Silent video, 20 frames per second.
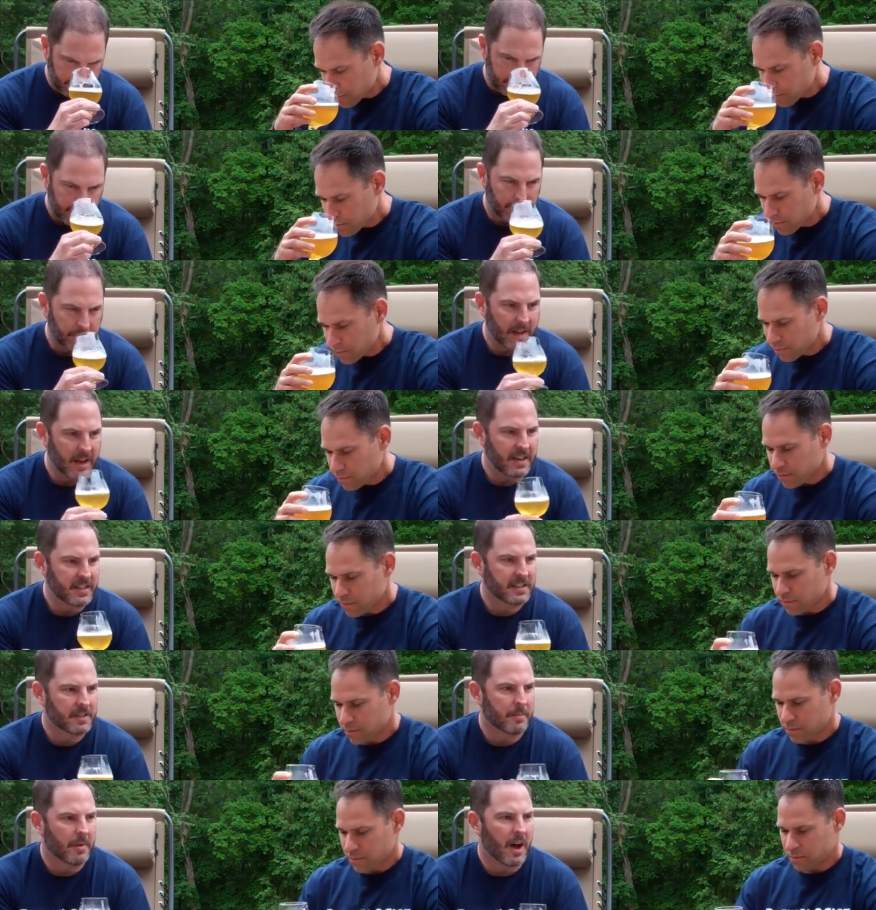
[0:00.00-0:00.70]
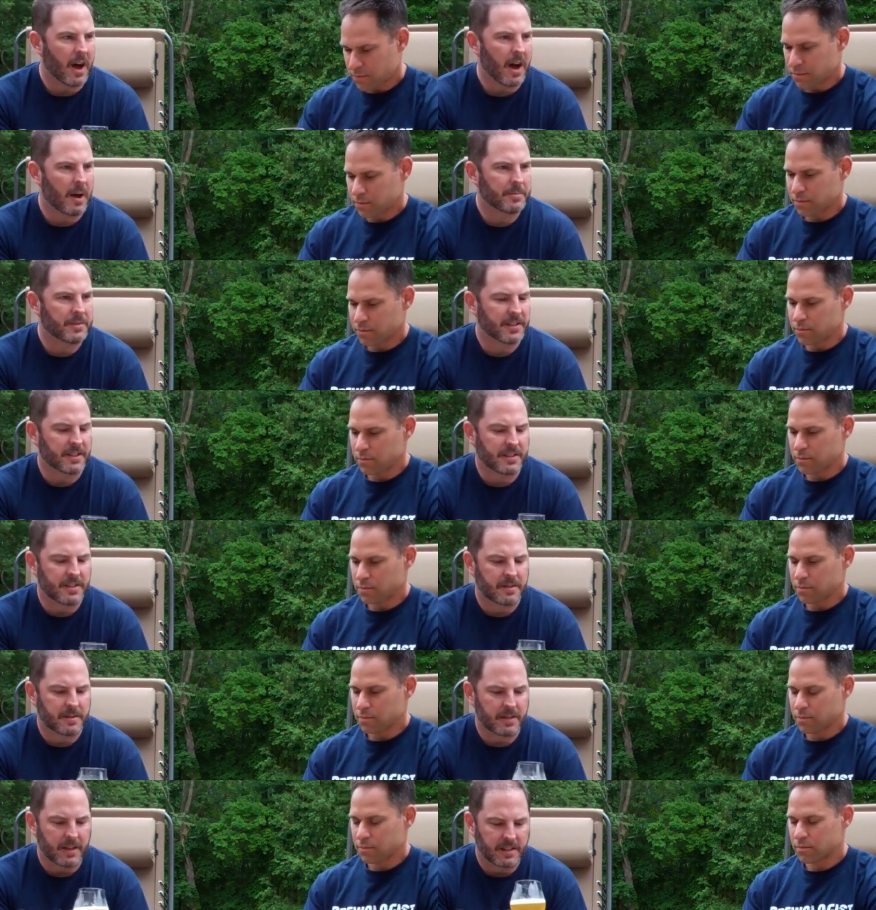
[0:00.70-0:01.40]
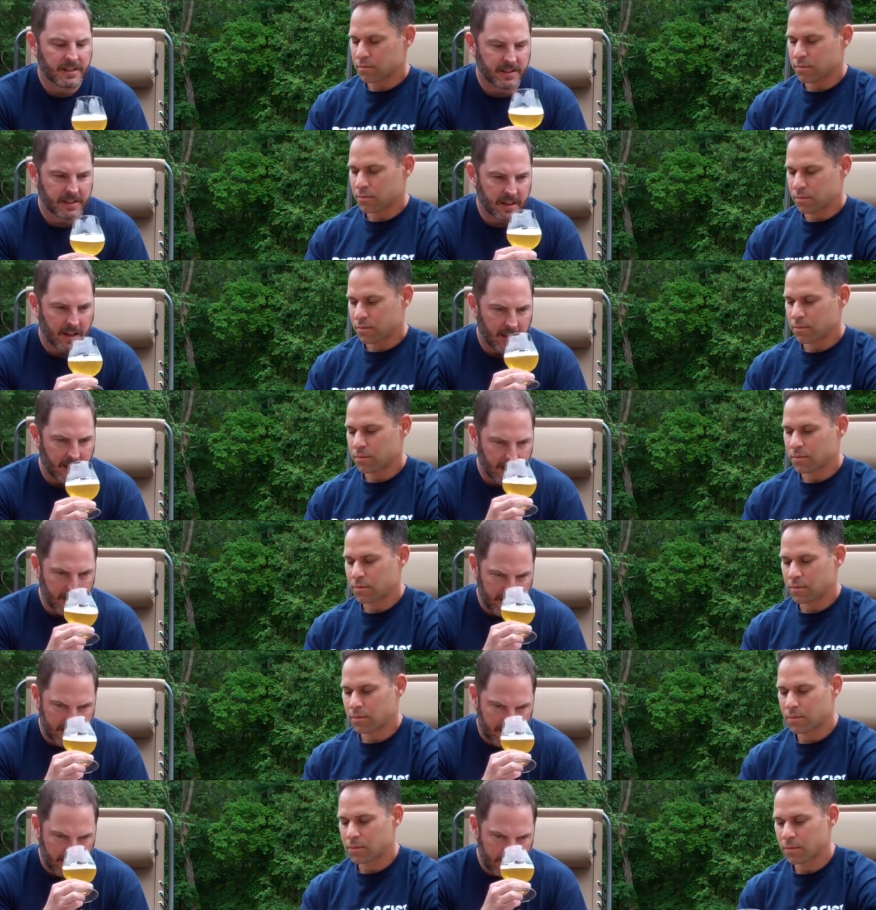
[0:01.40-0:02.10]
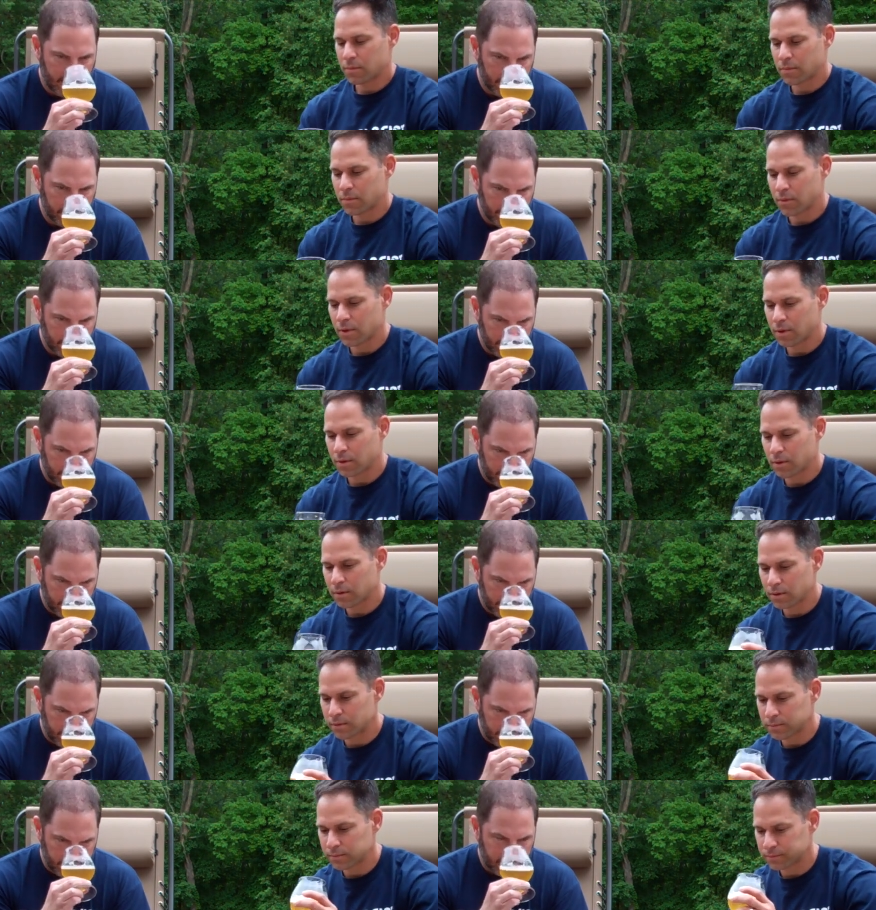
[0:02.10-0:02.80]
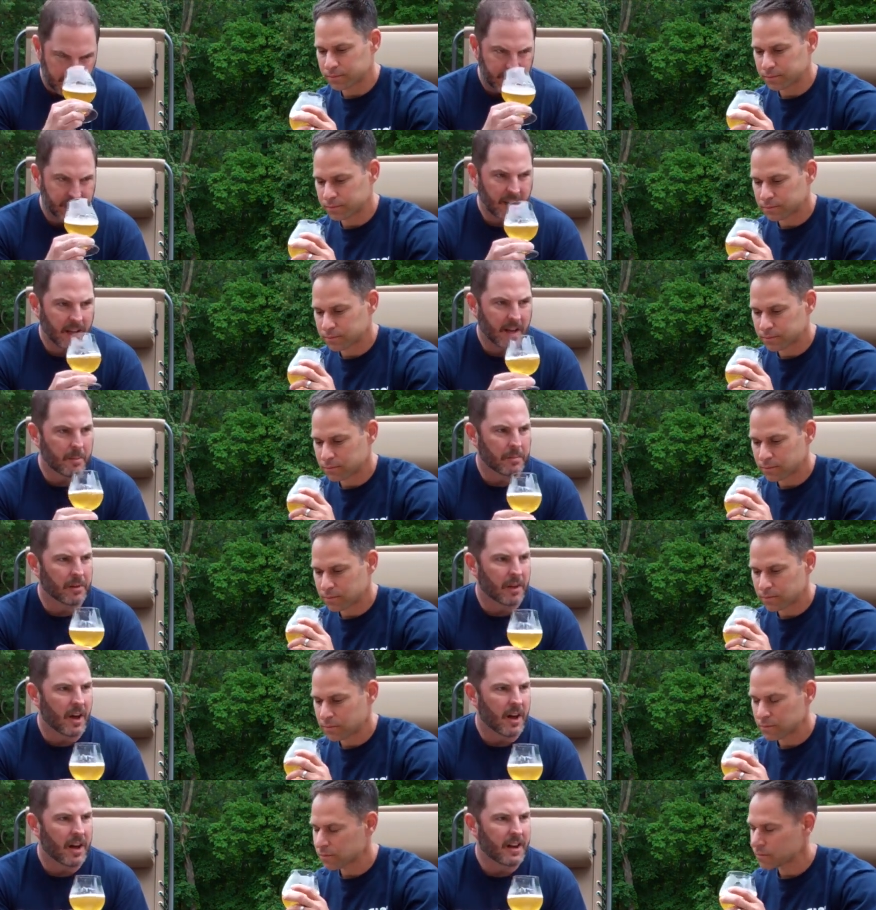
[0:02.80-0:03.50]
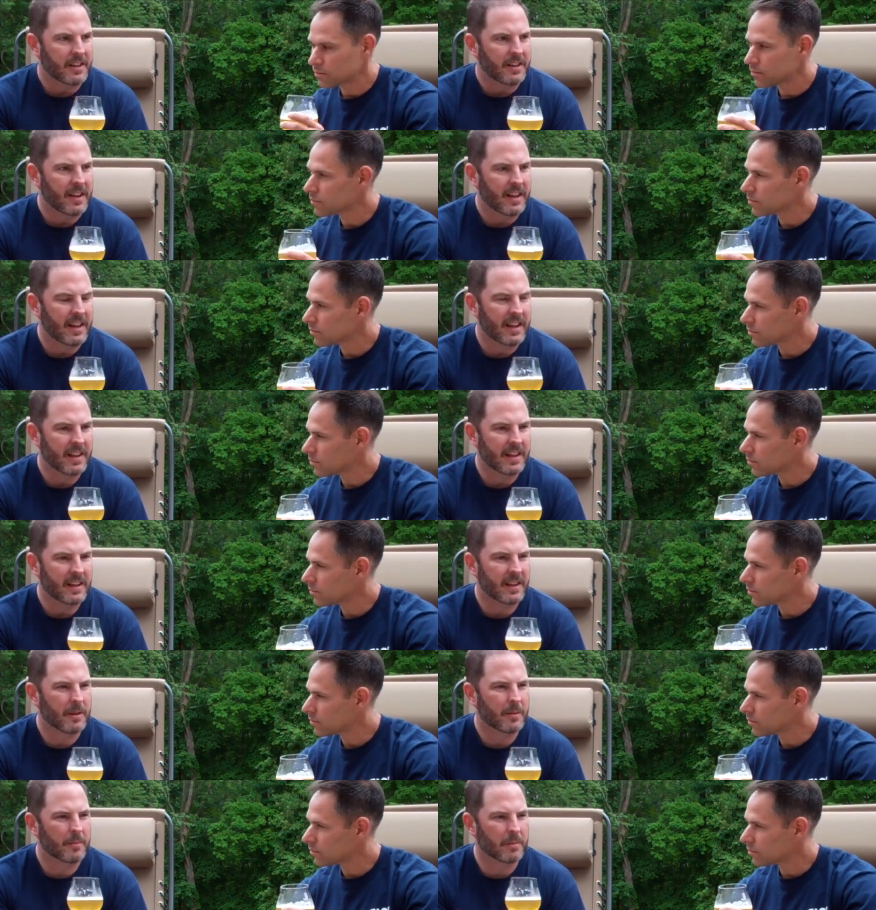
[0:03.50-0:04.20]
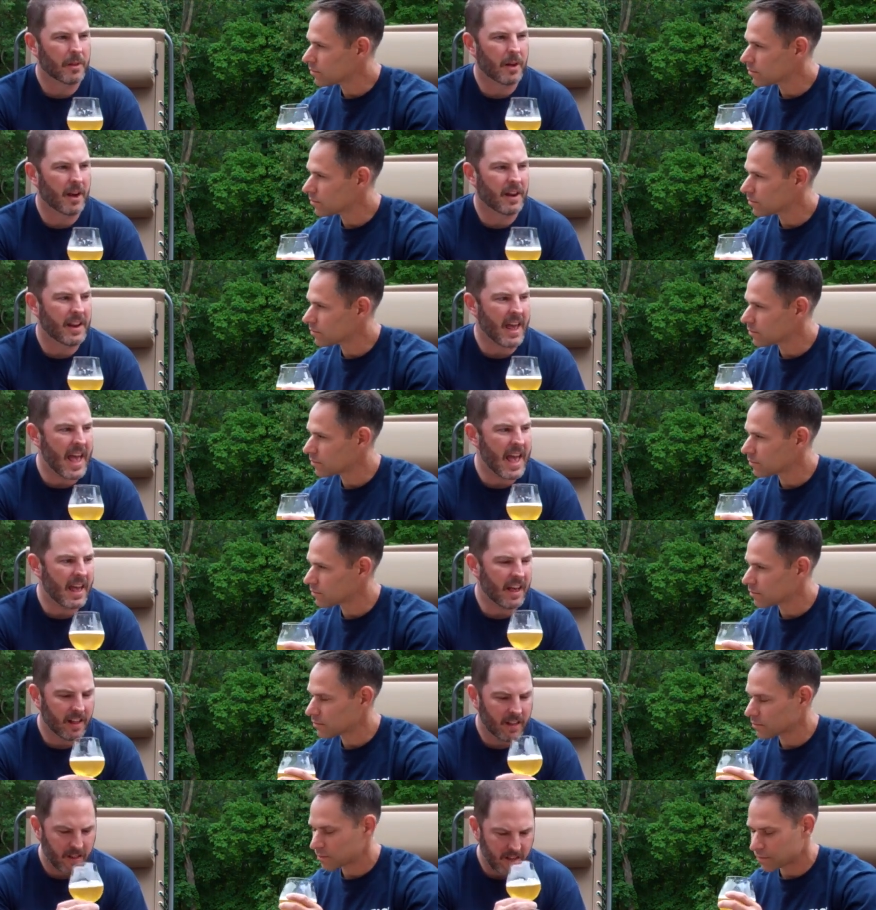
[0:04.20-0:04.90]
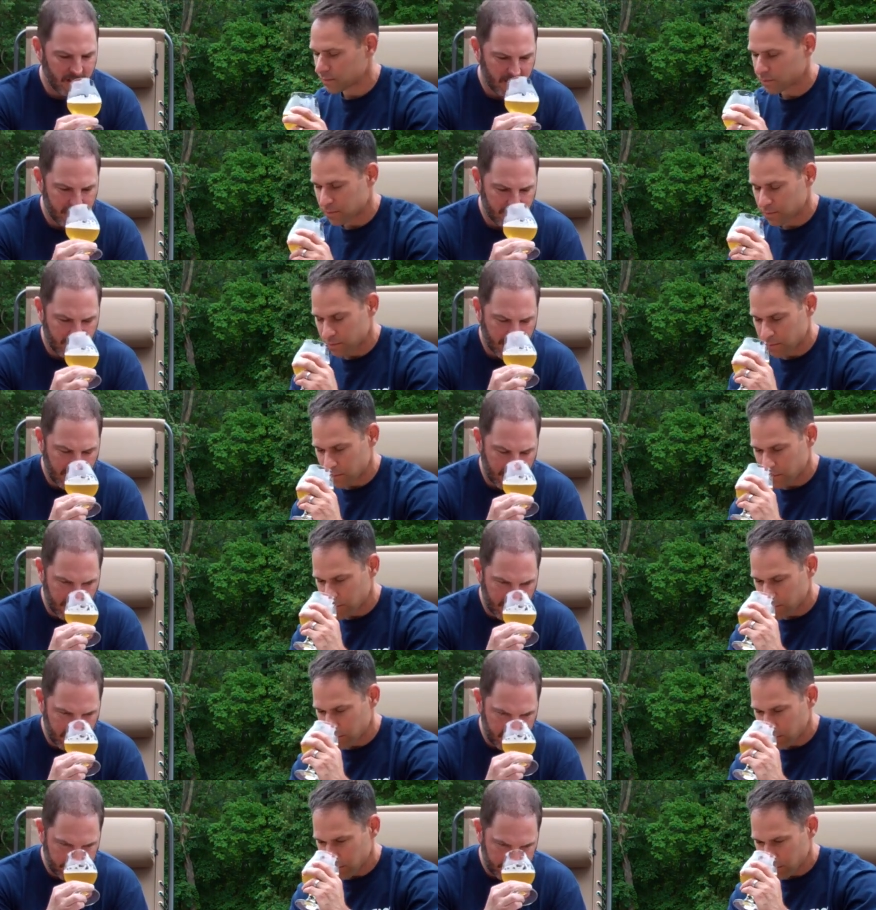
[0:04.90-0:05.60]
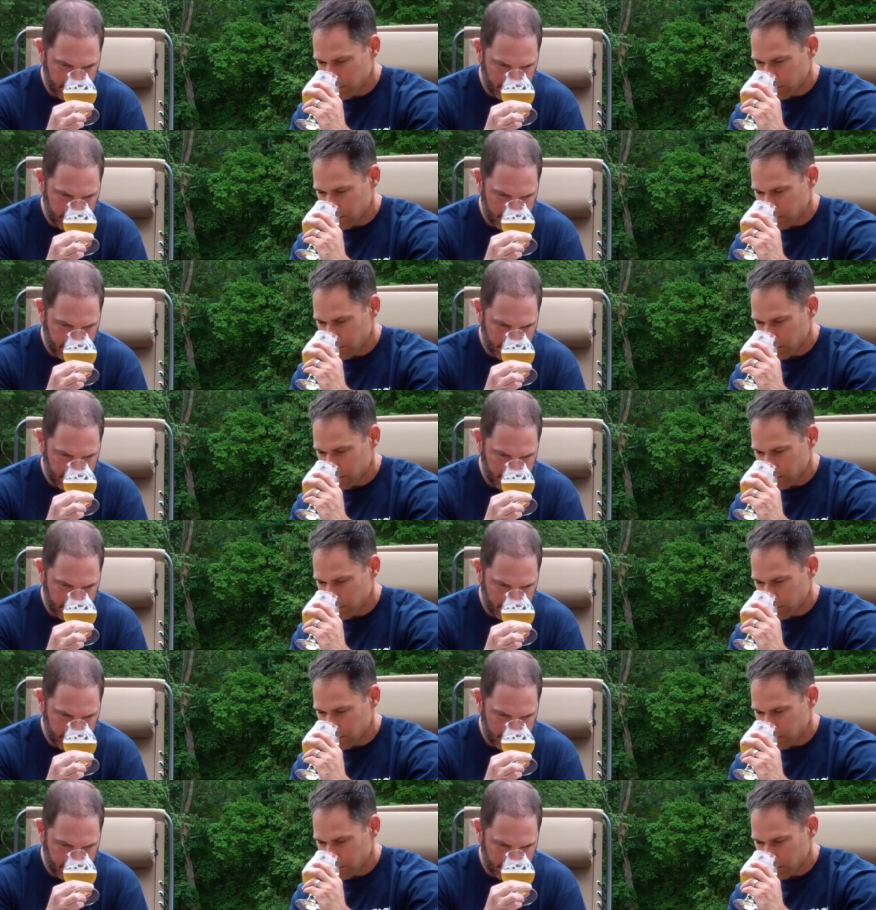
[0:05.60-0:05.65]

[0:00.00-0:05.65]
Speaker 1: I'm getting some hops. It's it's uh, it's like a blonde, blonde ale kind of.